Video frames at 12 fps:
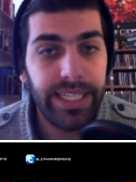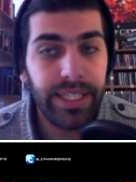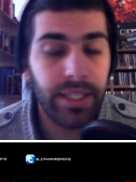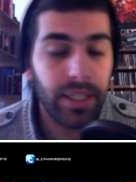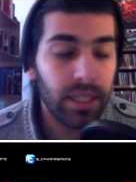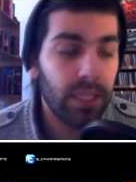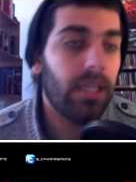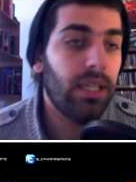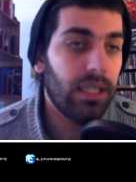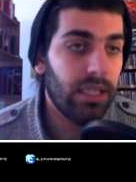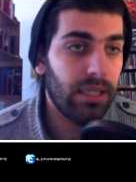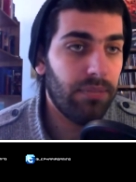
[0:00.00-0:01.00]
in
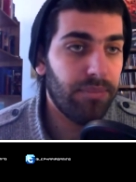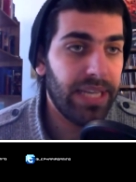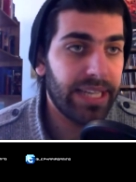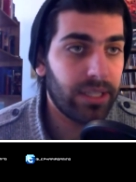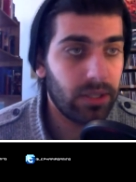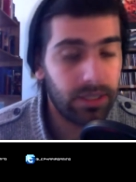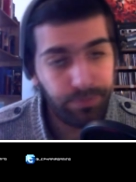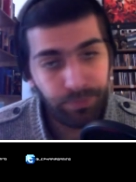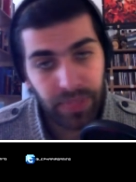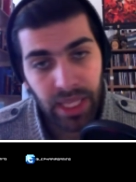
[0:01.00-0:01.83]
Handlock.